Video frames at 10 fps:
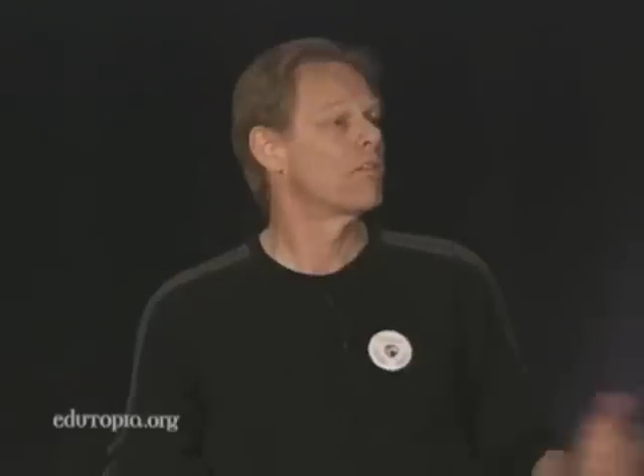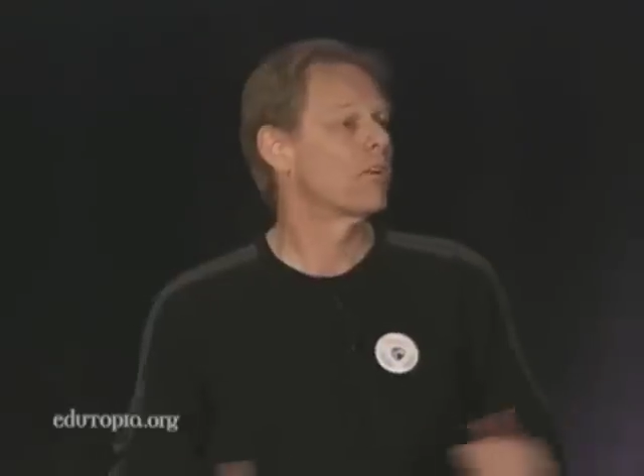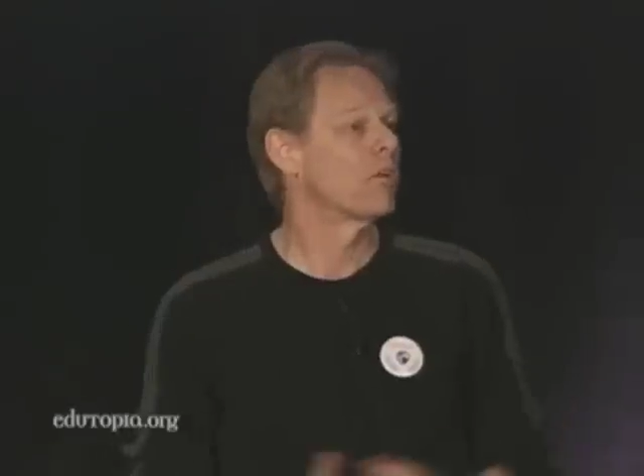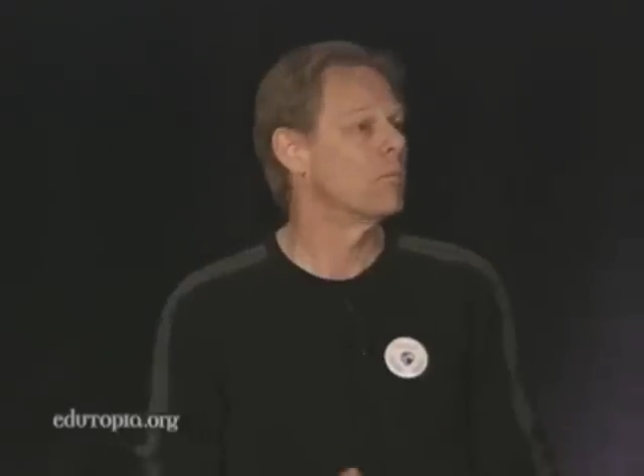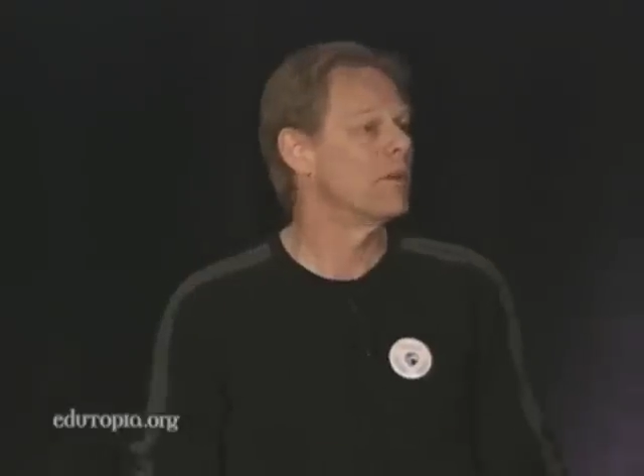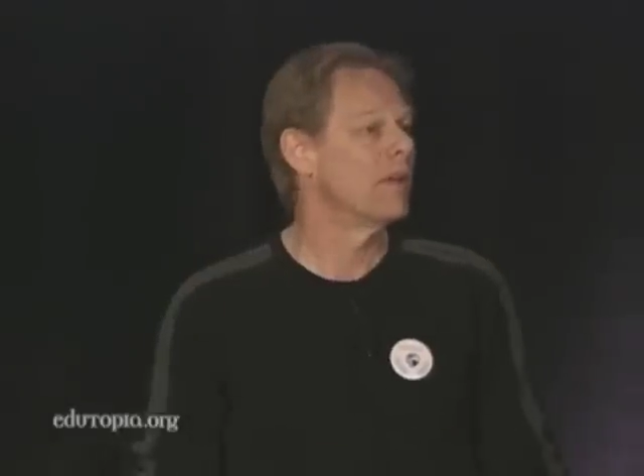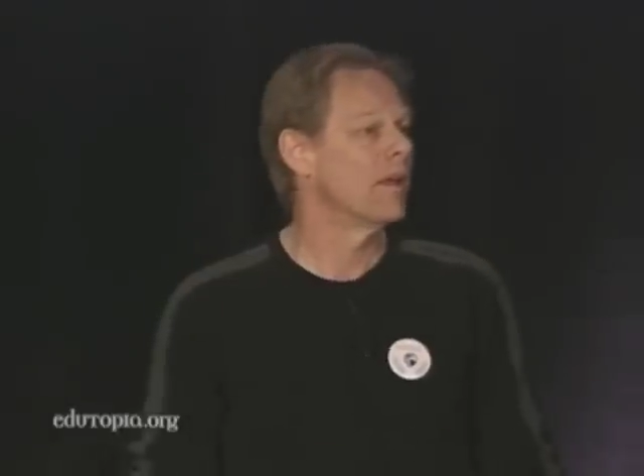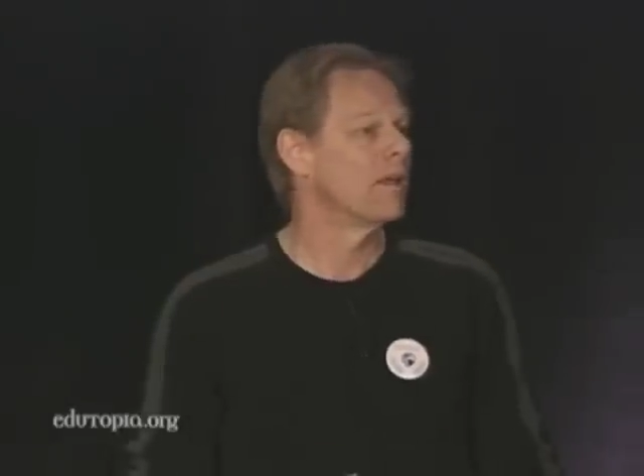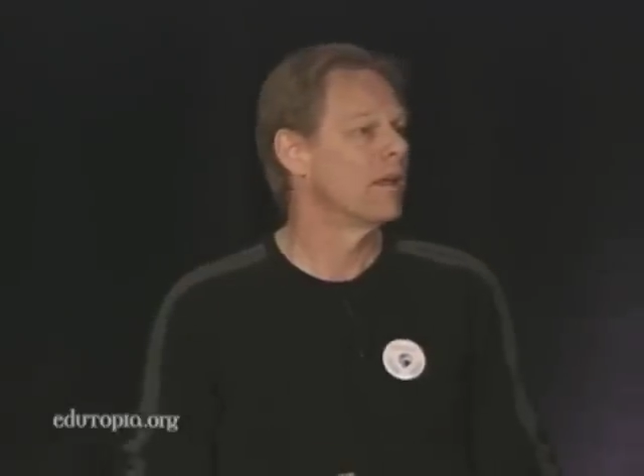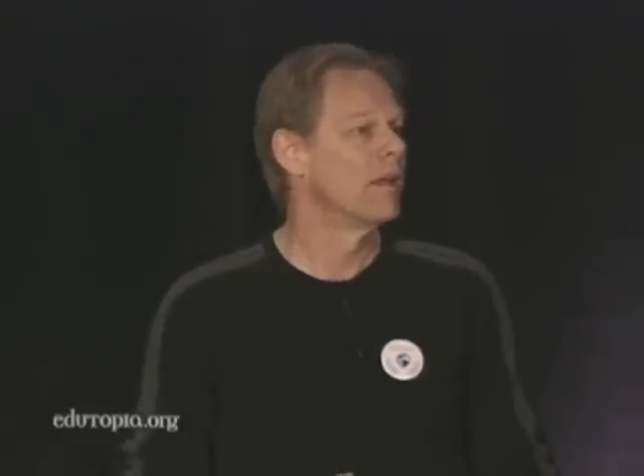as it could be
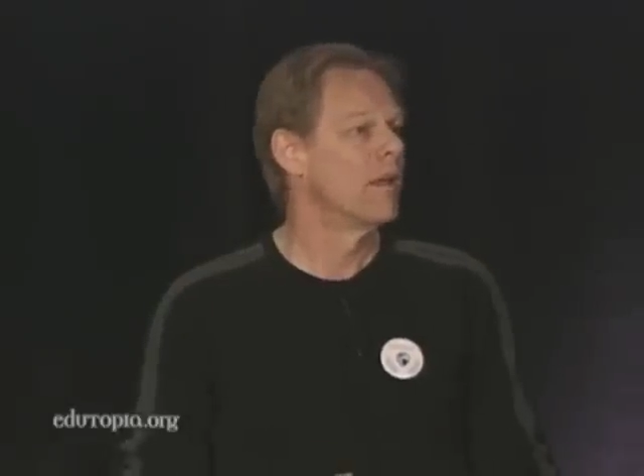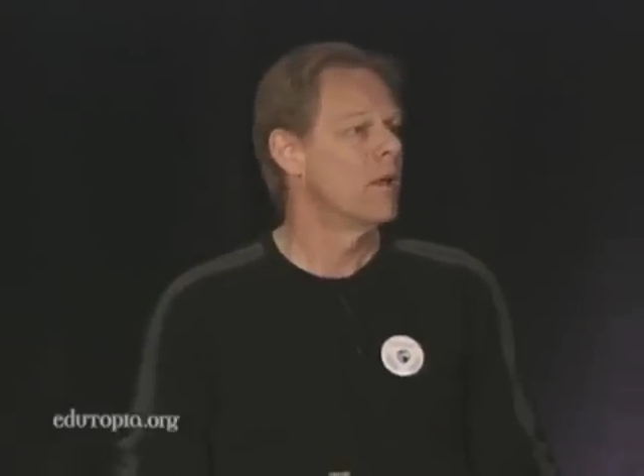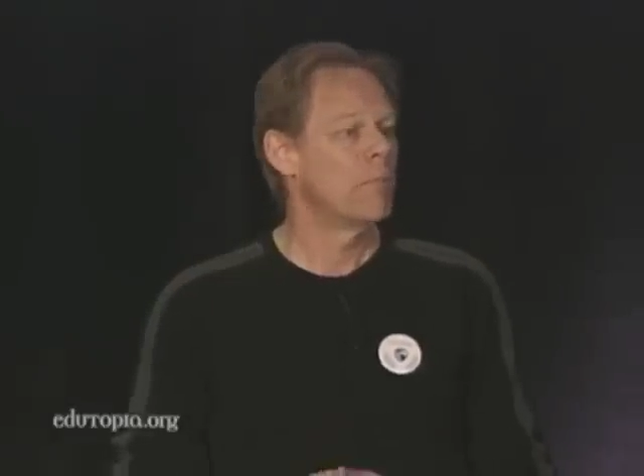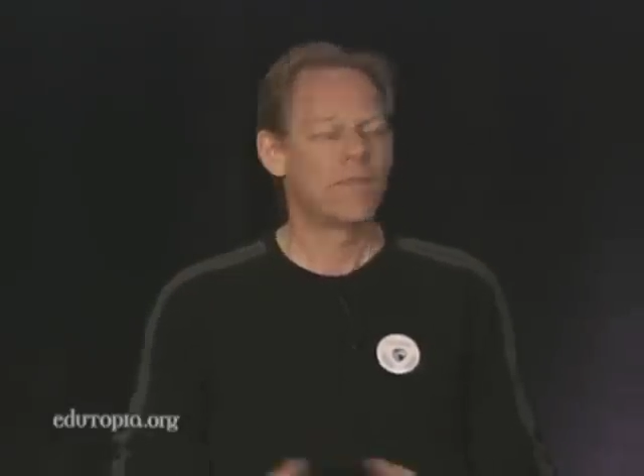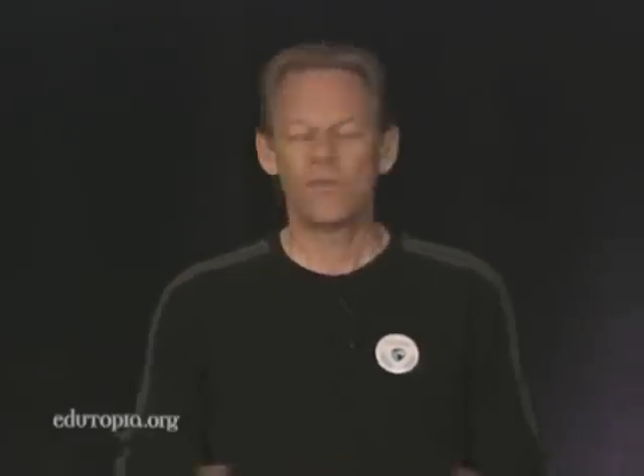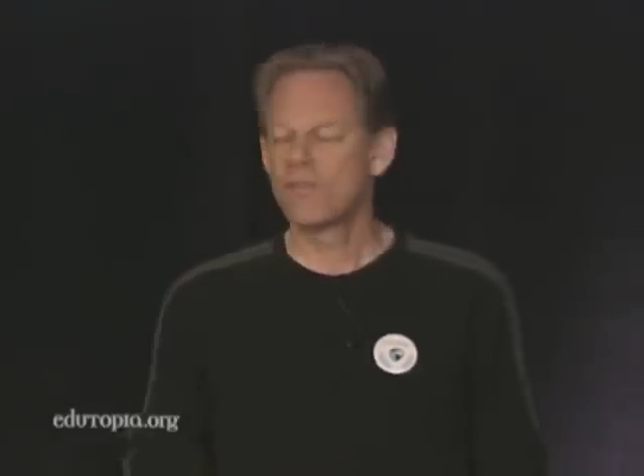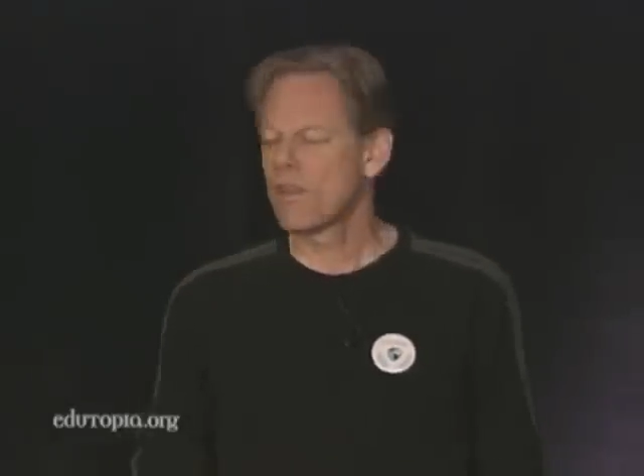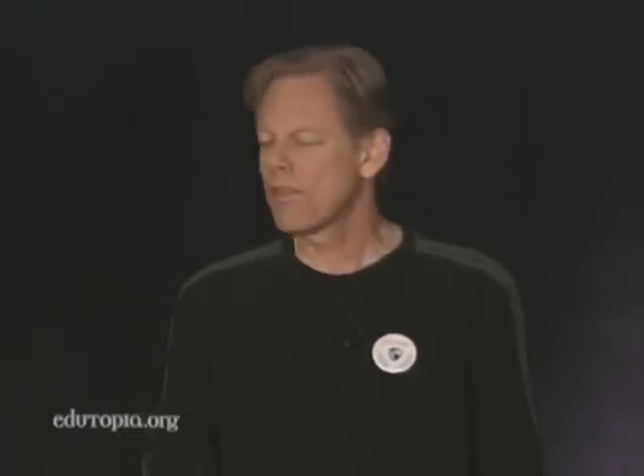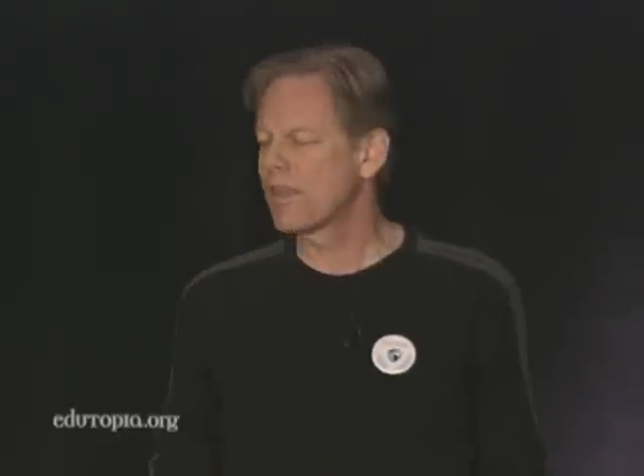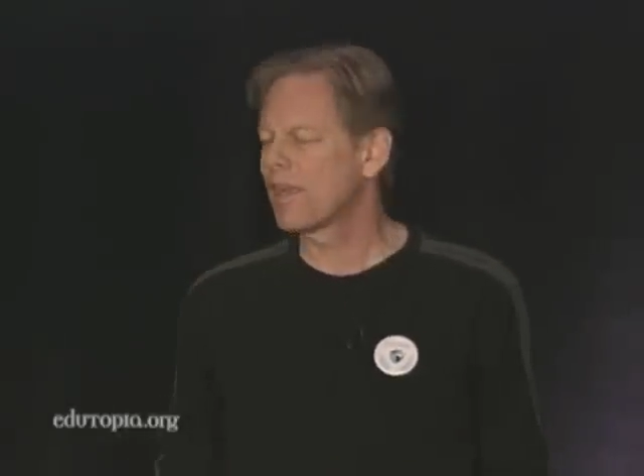done, but there's nothing